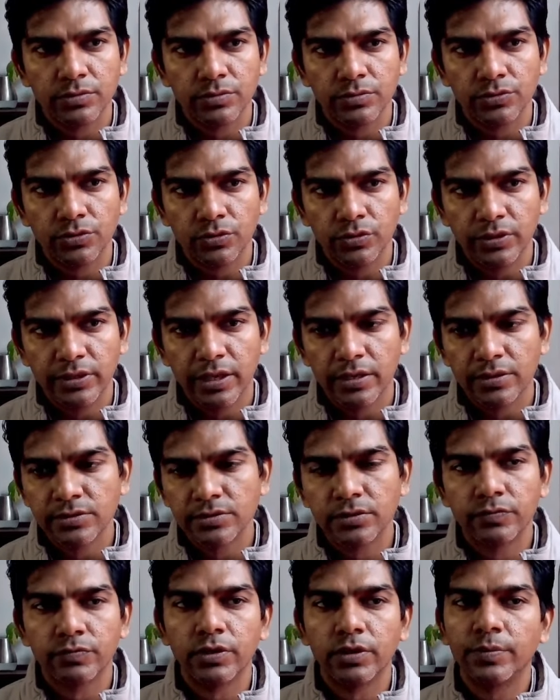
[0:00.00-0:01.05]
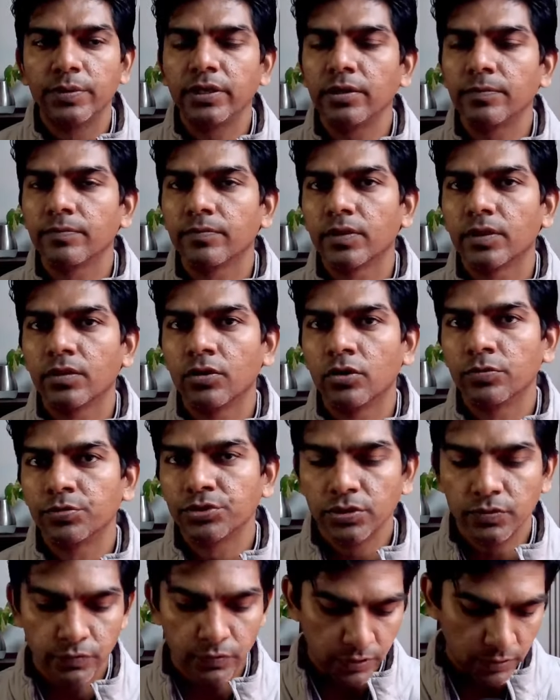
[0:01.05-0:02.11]
So the answer will be
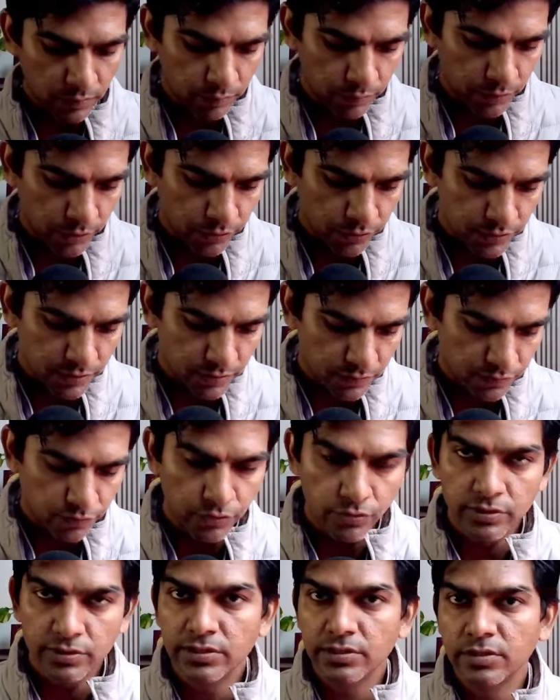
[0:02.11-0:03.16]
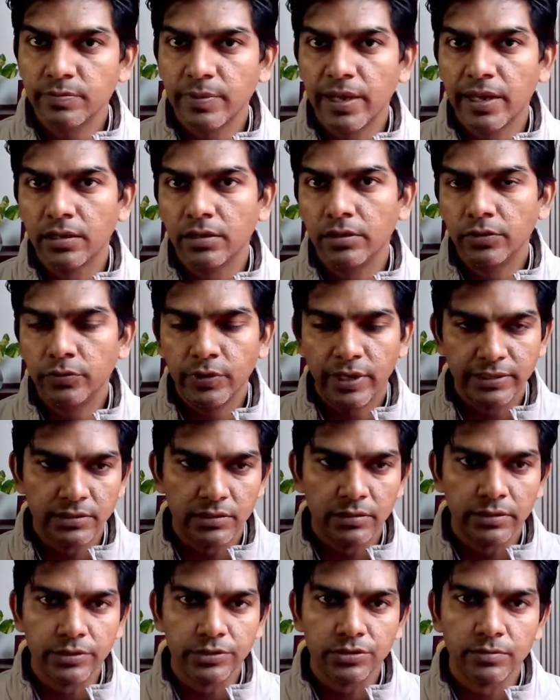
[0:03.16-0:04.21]
option 1, because force is parallel to
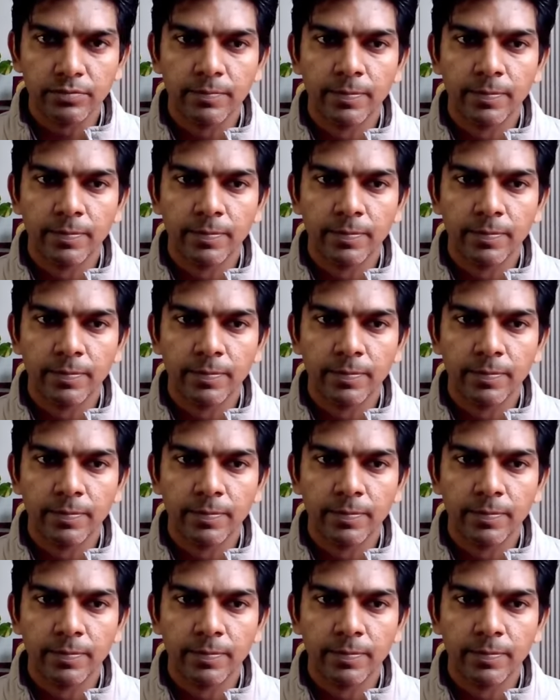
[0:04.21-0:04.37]
acceleration.